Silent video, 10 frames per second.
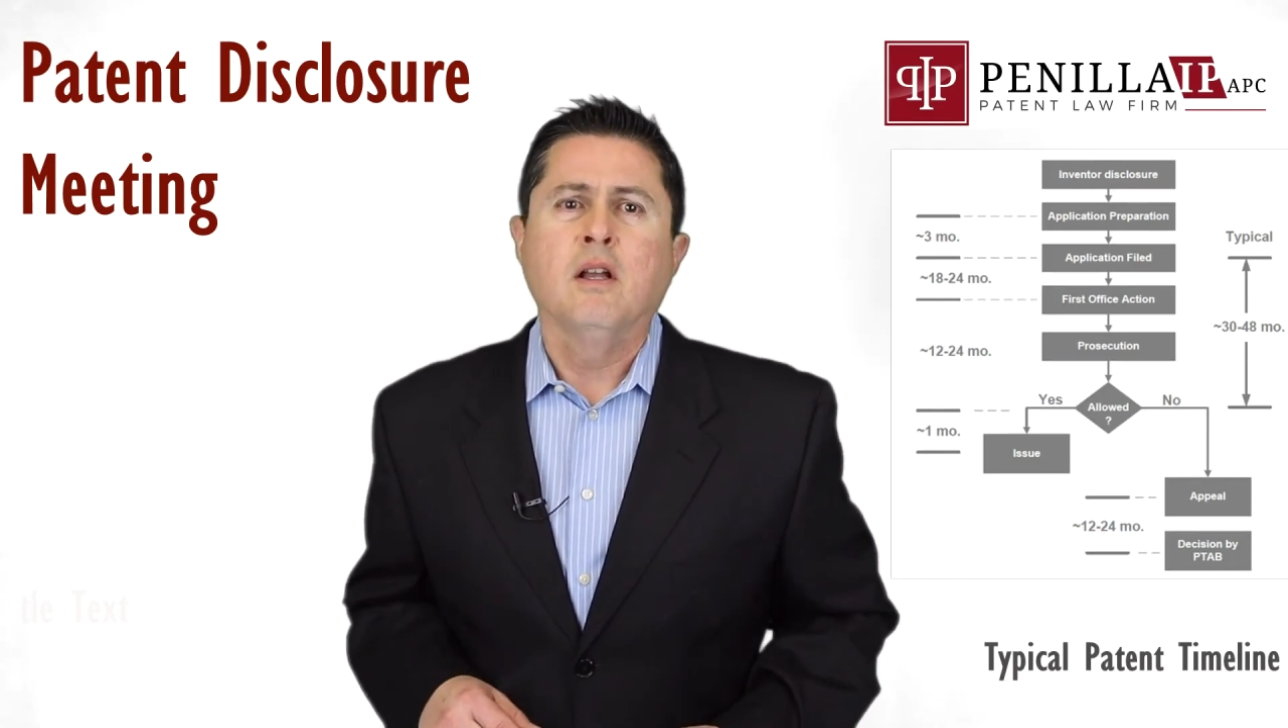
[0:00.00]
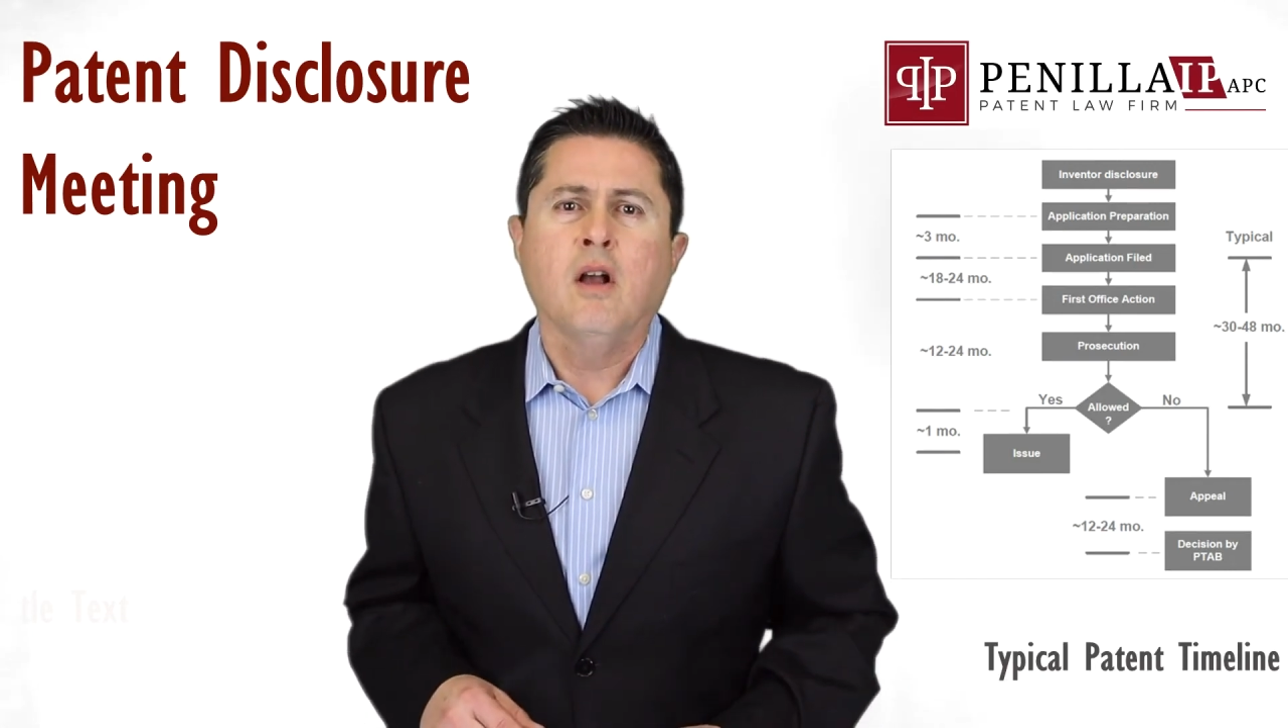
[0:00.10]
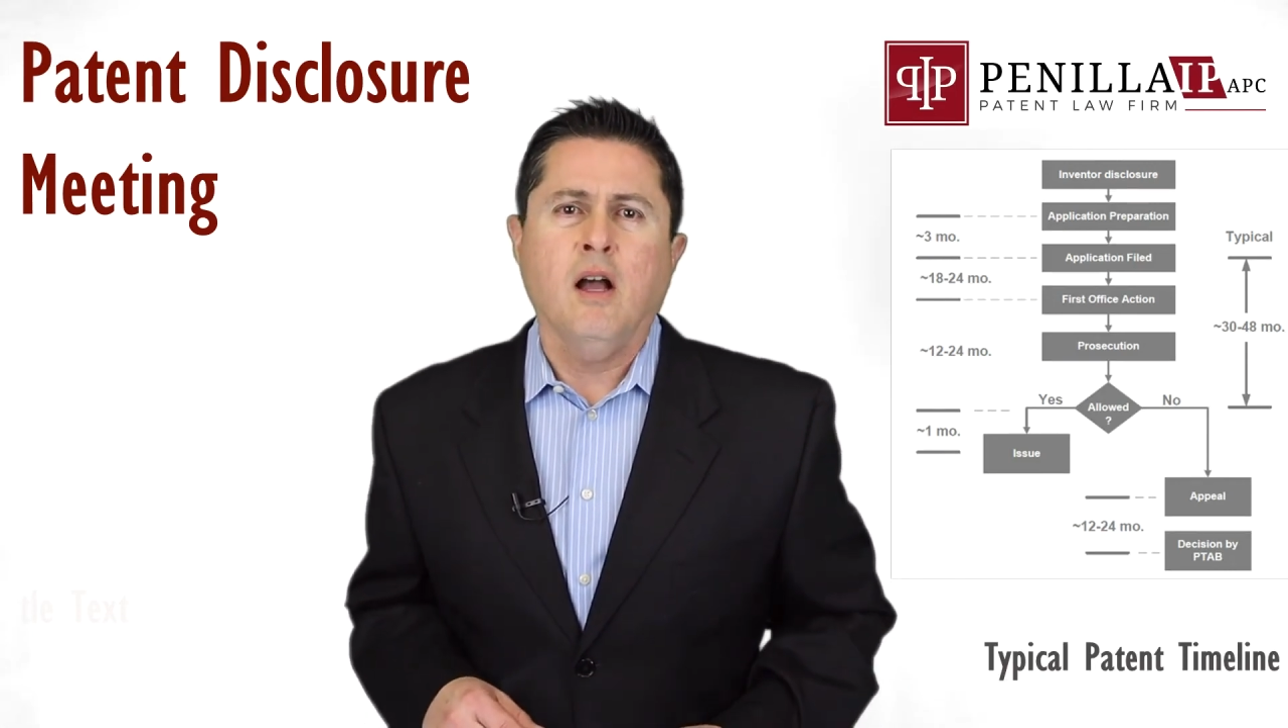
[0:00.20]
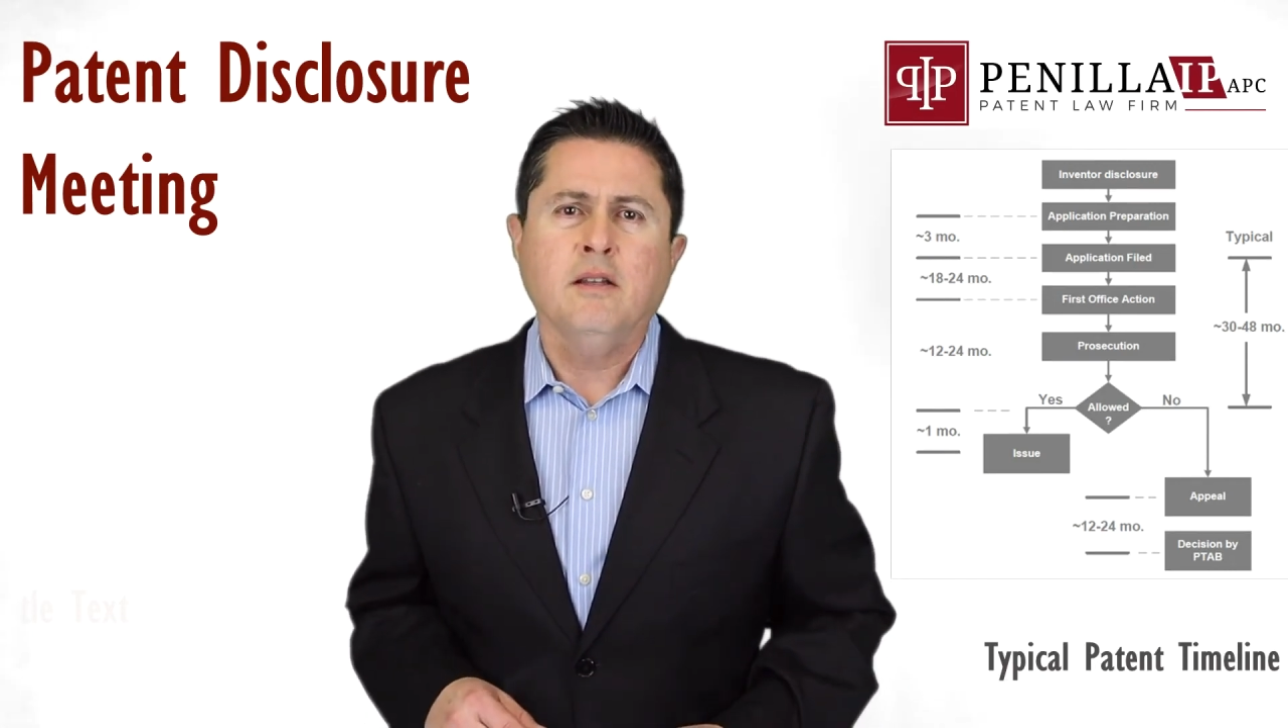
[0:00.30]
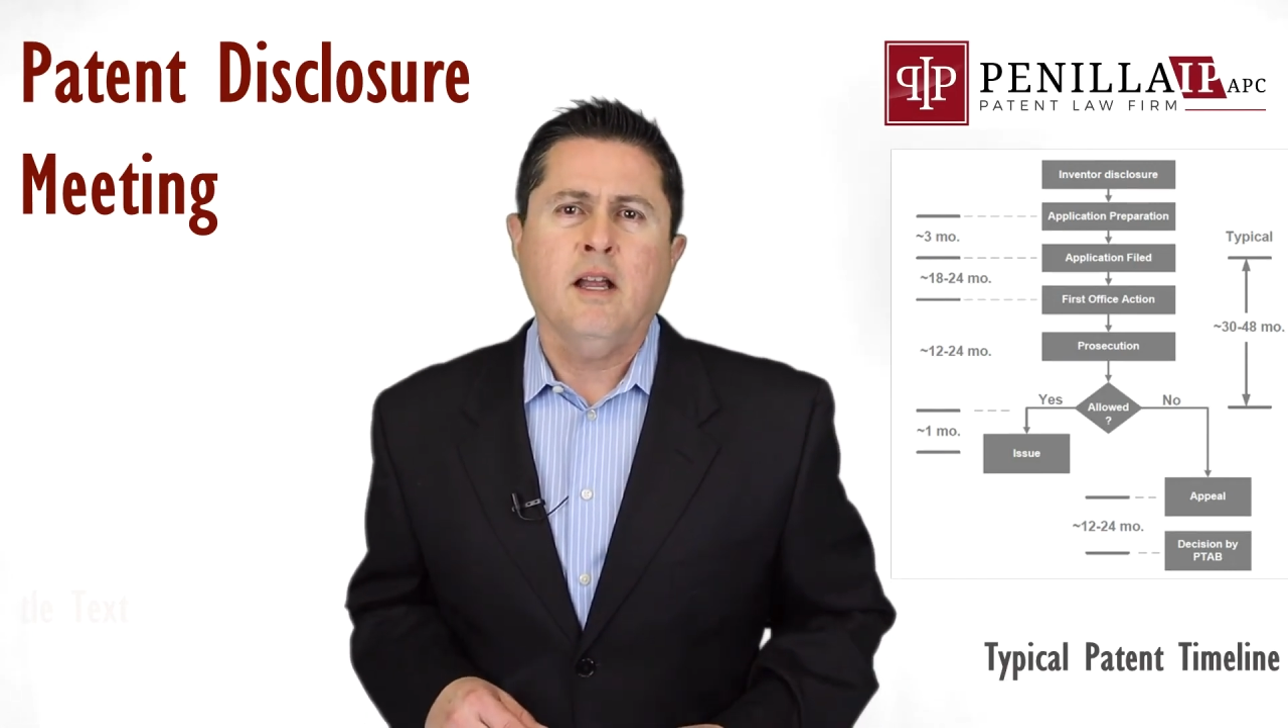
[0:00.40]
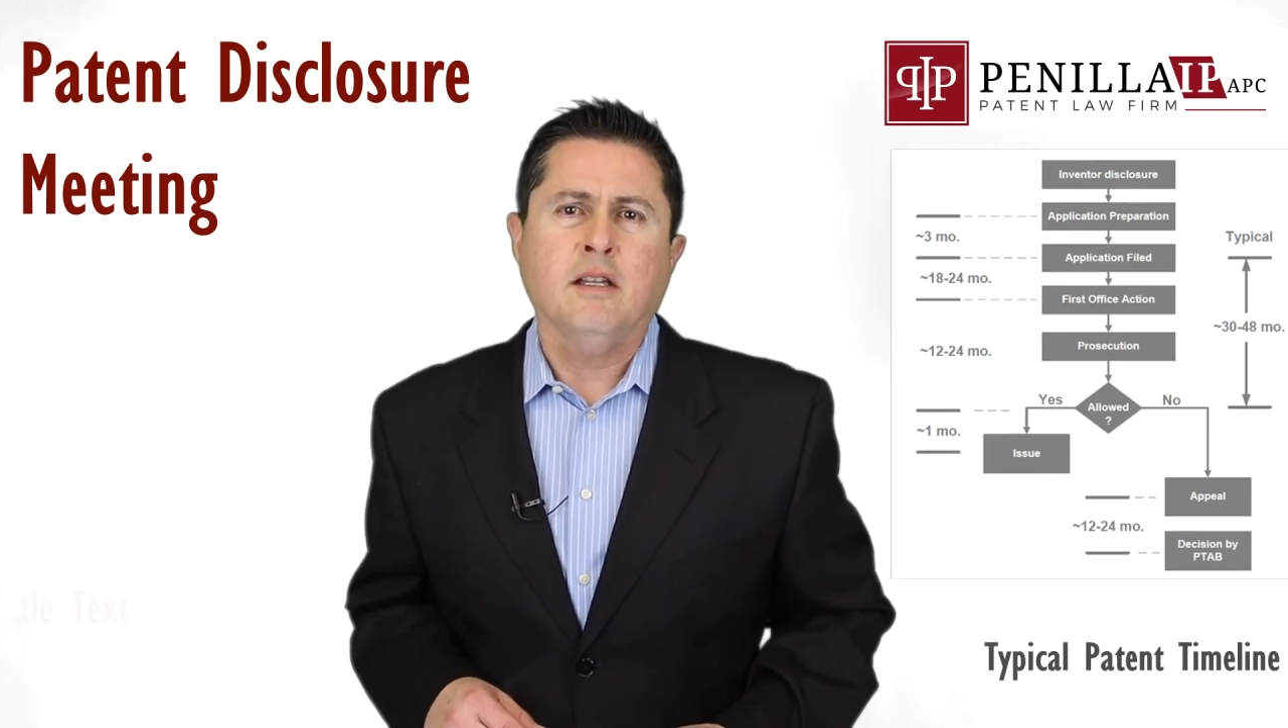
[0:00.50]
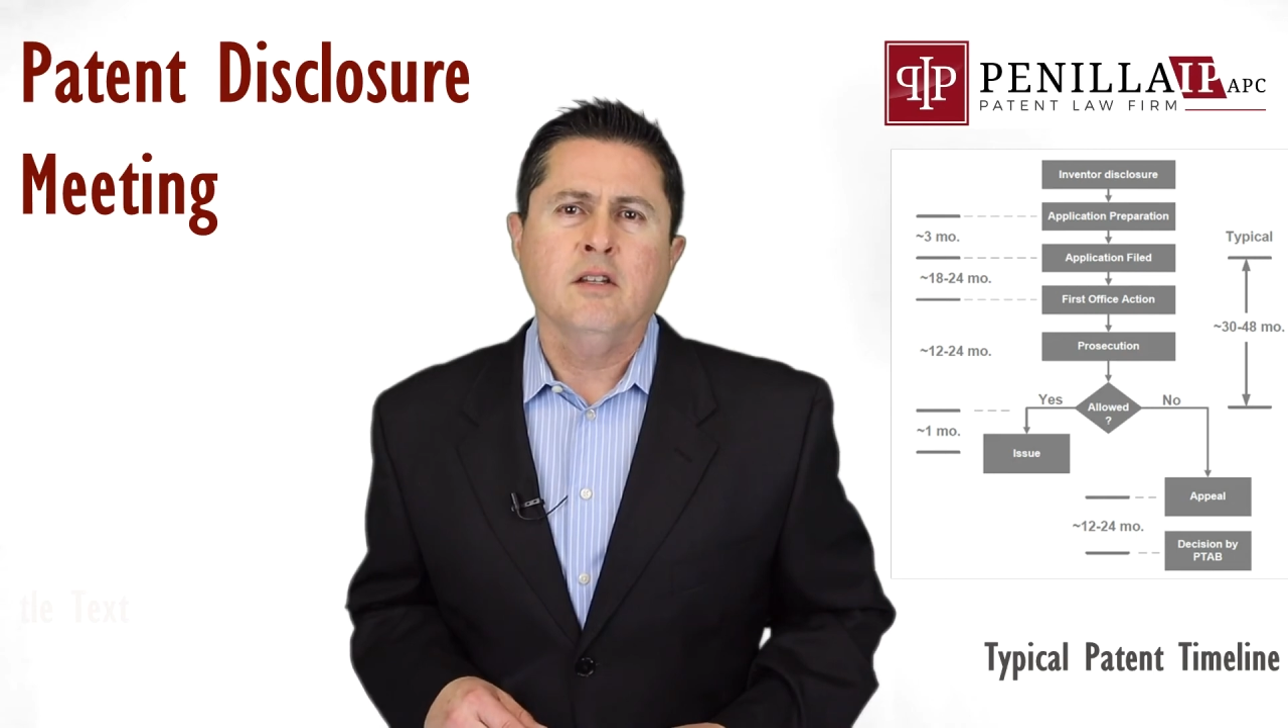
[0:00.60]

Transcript: Contact